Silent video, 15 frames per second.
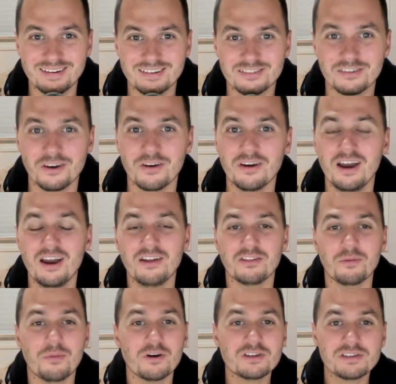So,
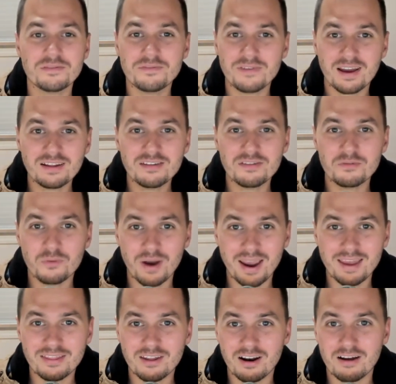the most effective
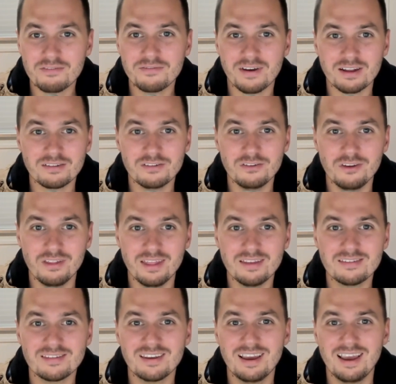way that I've found to do
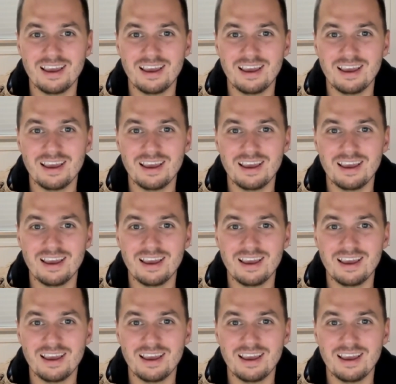this